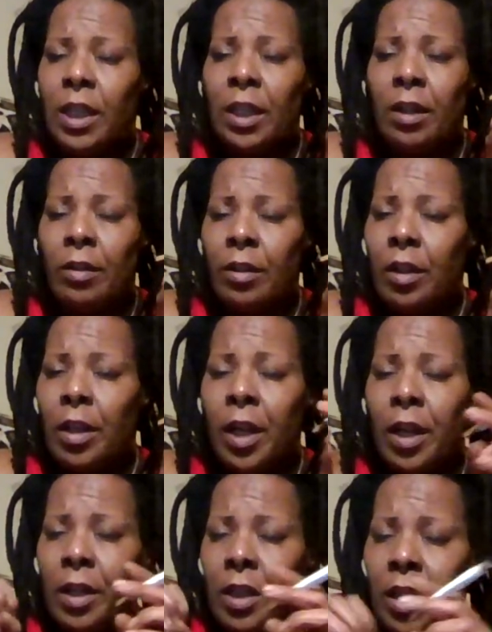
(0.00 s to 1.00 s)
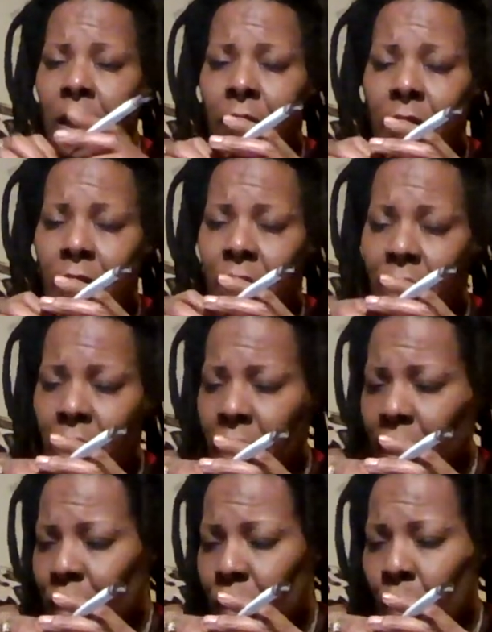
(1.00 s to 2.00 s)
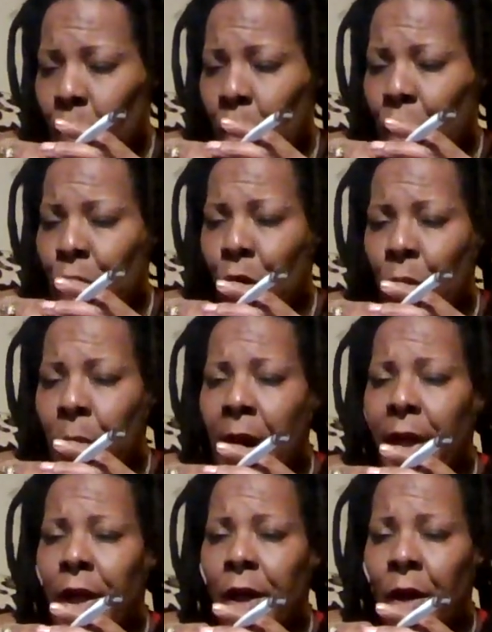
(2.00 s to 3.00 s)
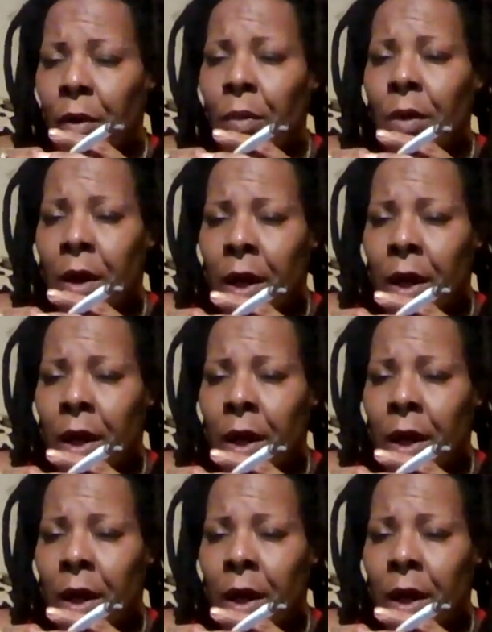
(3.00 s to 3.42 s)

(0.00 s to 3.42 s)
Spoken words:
secret, the shit that you don't want nobody know